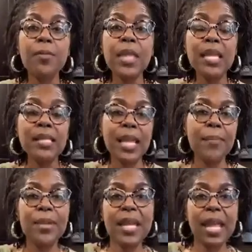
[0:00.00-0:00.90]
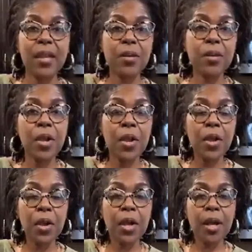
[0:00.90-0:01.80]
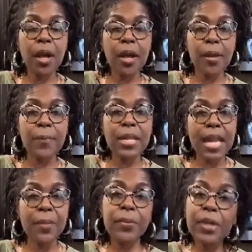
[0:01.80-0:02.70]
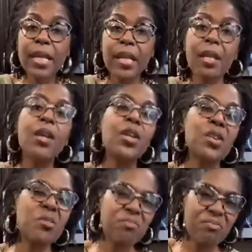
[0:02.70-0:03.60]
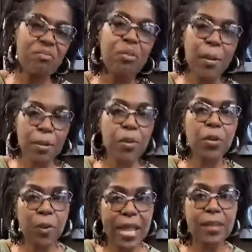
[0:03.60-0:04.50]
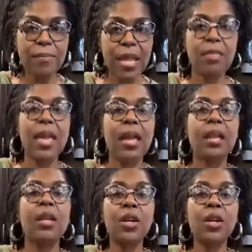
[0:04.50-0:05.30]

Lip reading: Things like banana pudding, you probably want to wait and make that